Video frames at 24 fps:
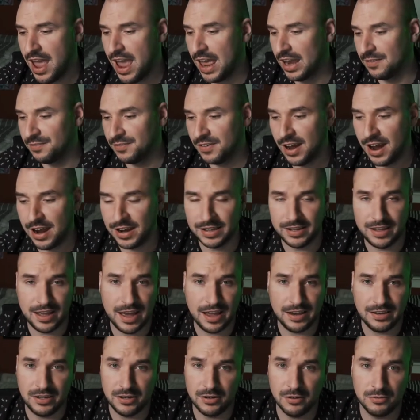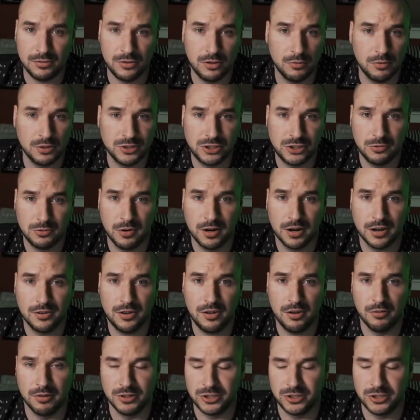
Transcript: and if not, again, you know, do what you want to do.